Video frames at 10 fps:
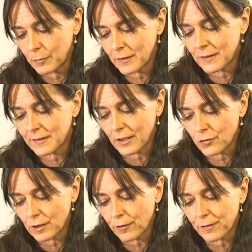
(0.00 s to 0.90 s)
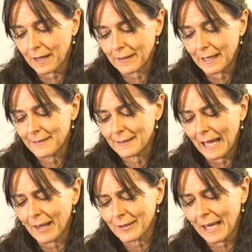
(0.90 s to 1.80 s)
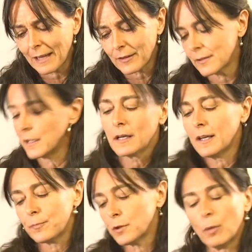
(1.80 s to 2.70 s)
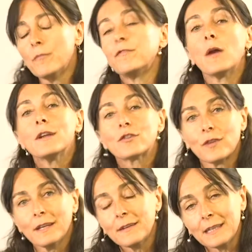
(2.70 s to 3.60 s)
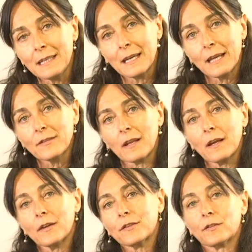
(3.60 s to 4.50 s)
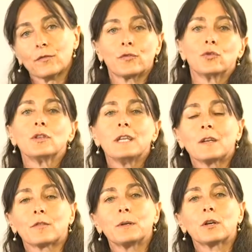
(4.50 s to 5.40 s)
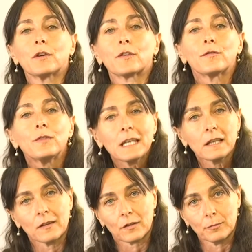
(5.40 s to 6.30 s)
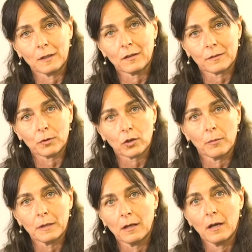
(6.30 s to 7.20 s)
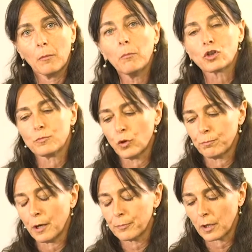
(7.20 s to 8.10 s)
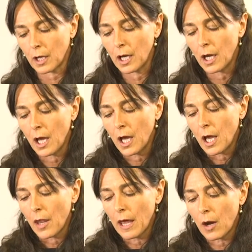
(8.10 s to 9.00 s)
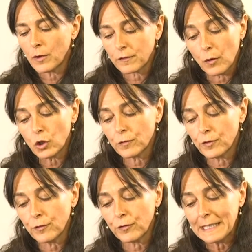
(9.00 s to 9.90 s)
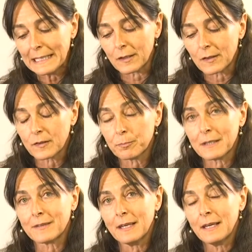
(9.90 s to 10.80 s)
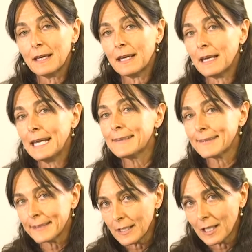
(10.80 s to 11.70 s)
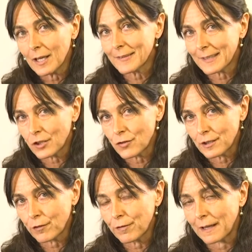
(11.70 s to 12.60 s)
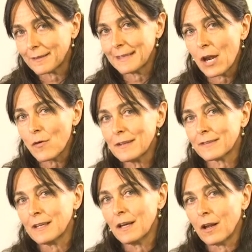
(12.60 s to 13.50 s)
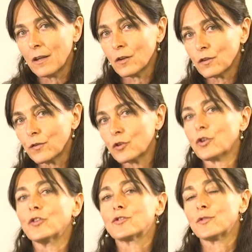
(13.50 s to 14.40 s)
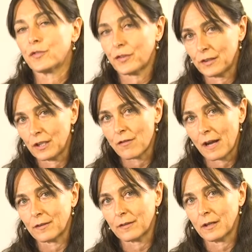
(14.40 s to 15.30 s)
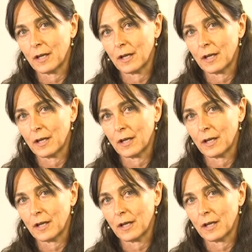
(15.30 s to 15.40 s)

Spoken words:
but it's a saturated fat, and it's become very trendy in the last few years because veganism is becoming much more popular. Now, it's very good for the vegans, but it's still a saturated fat. There is lots of controversy around